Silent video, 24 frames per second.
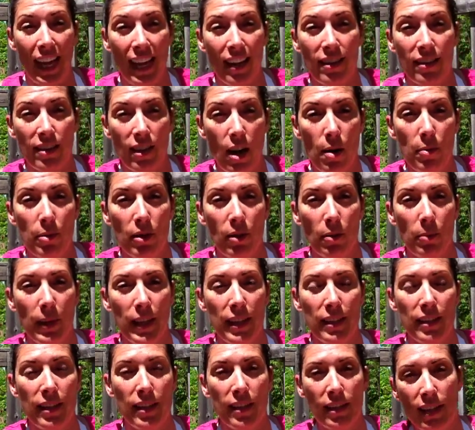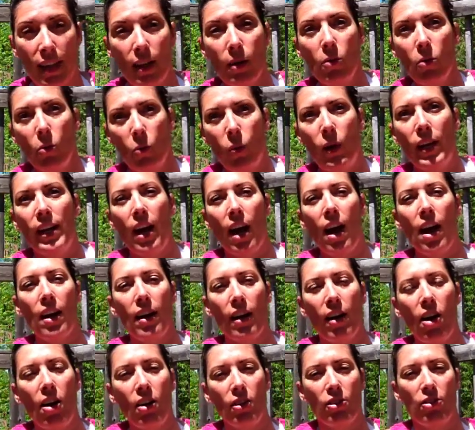anatomical basis that we
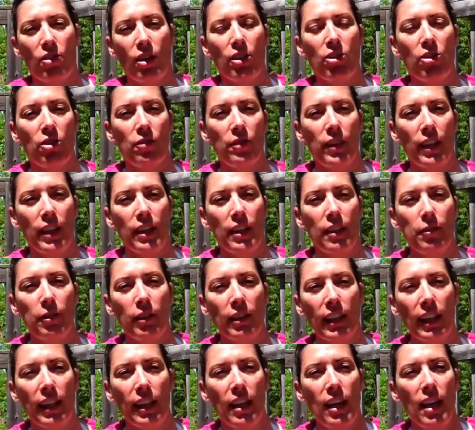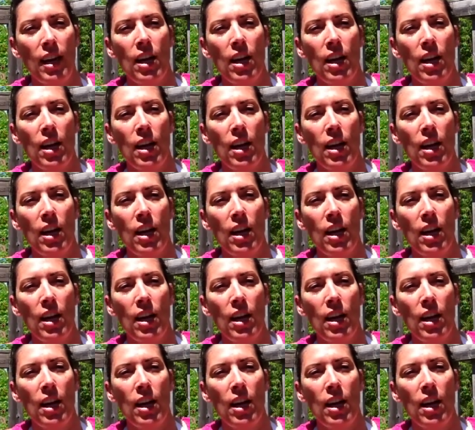are all structured very differently.